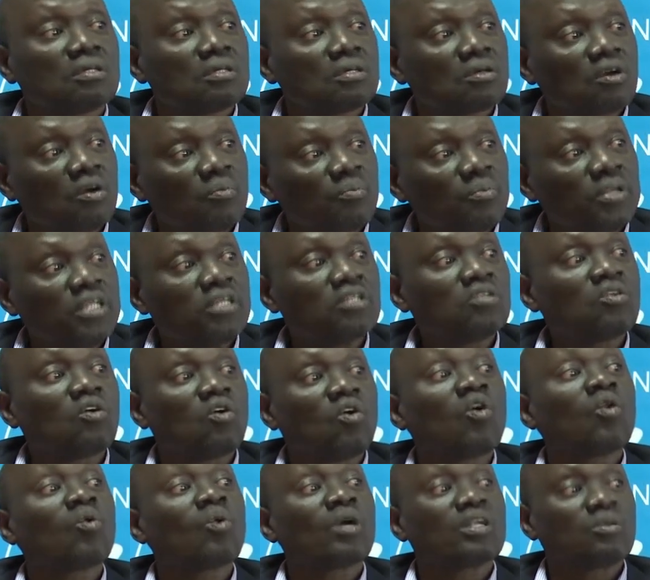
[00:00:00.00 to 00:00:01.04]
complete
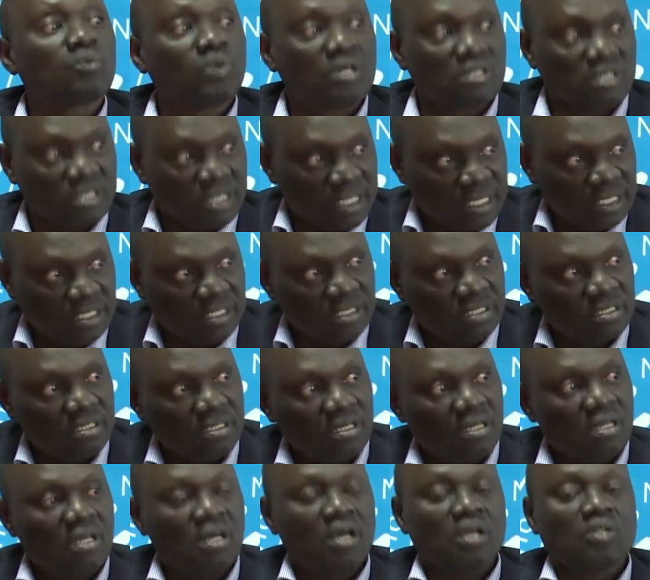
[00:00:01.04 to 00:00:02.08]
all what was needed
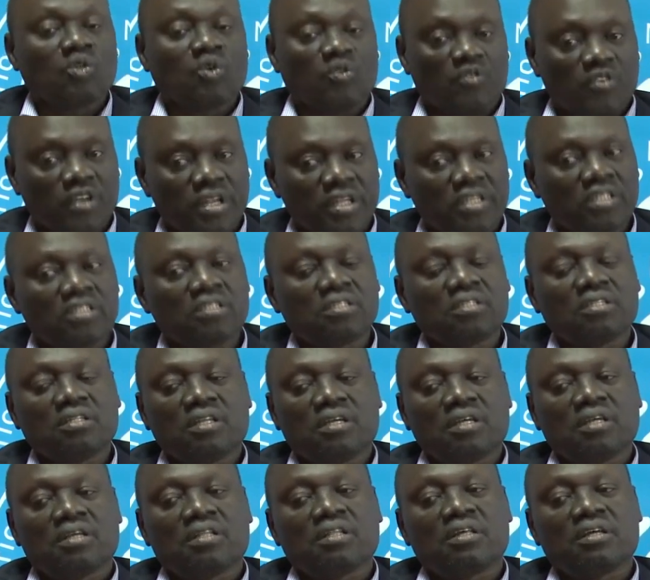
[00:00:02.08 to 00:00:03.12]
to finish
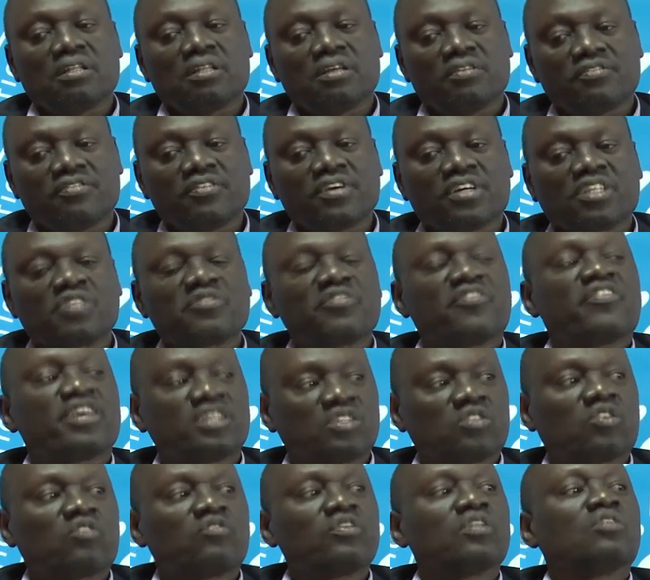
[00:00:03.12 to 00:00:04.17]
the first
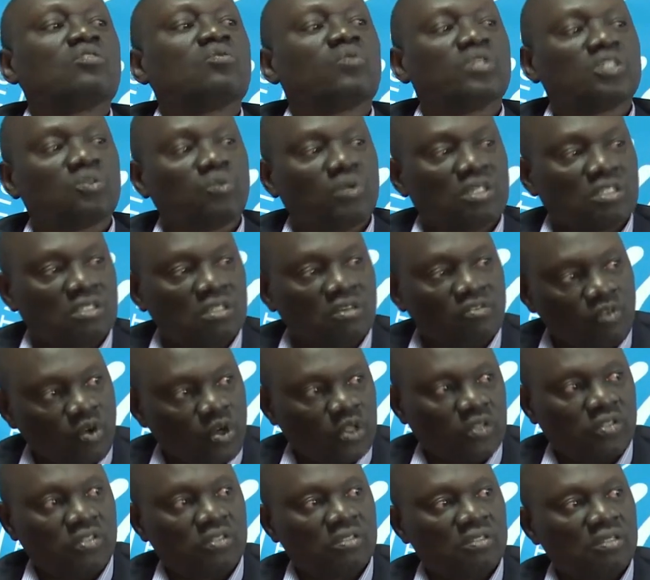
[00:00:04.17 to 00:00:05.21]
phase of it, which was the
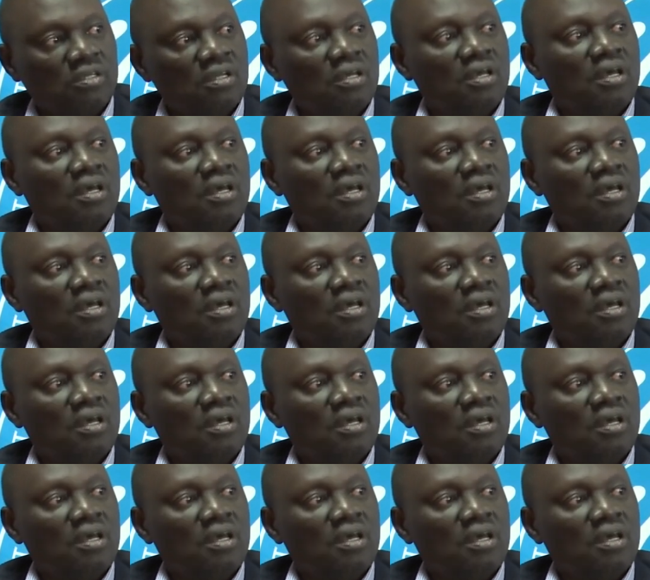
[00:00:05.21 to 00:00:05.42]
voice.